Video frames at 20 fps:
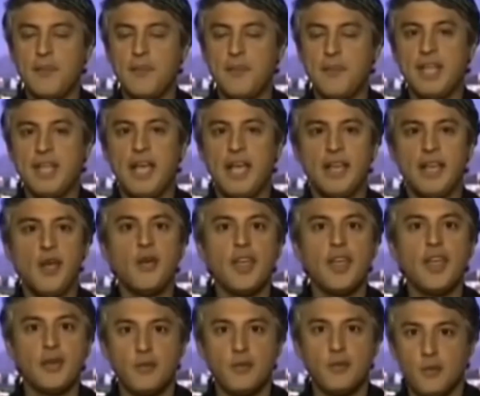I mean, I know
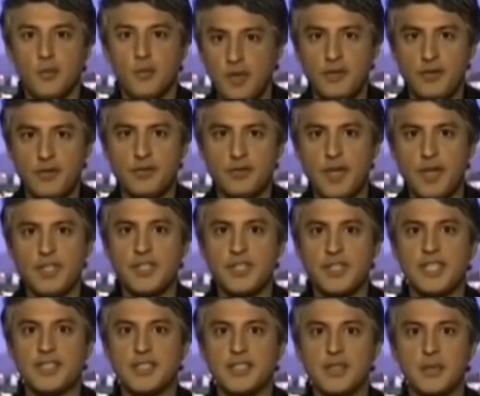that we've
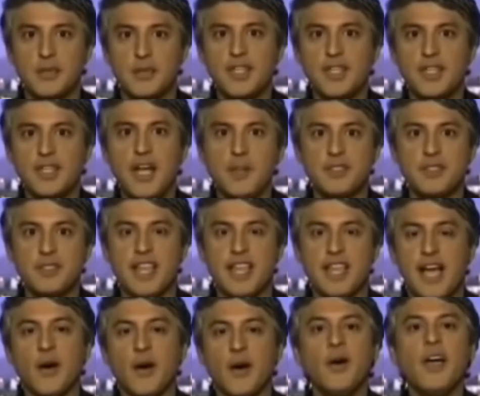mentioned this 3 times
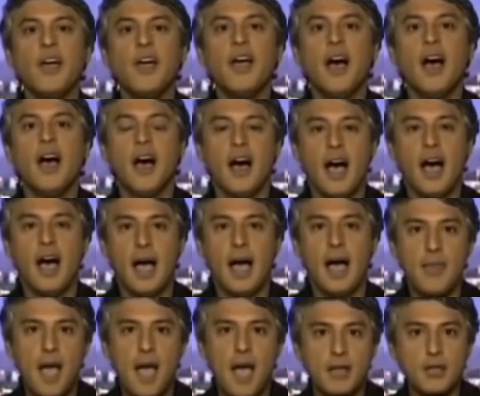now.
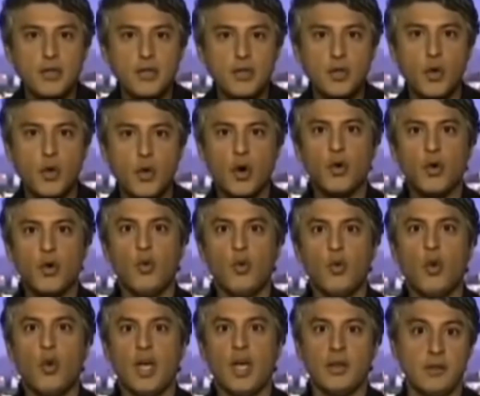I'm not sure
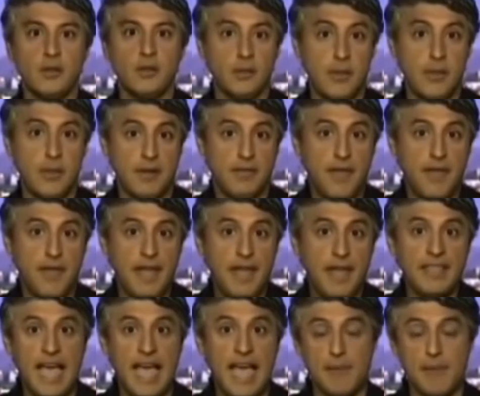what my
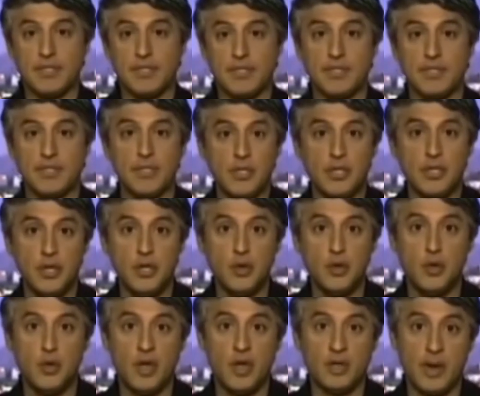faith happens to do
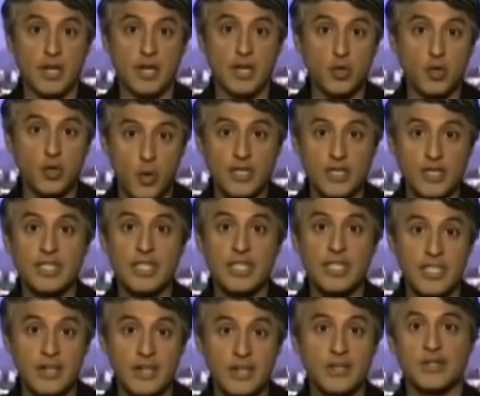with my 20
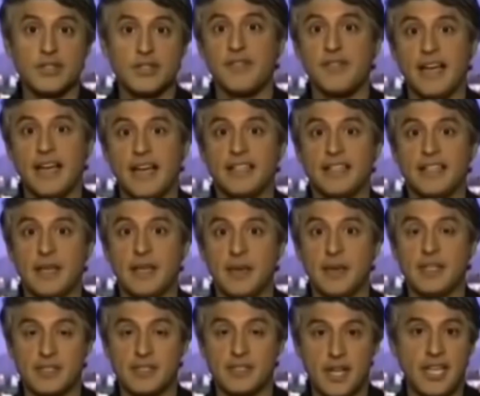years of
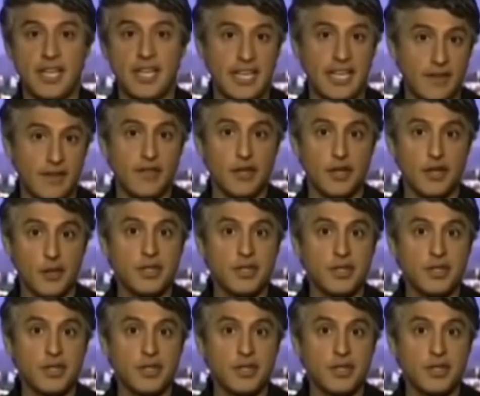academic study of the New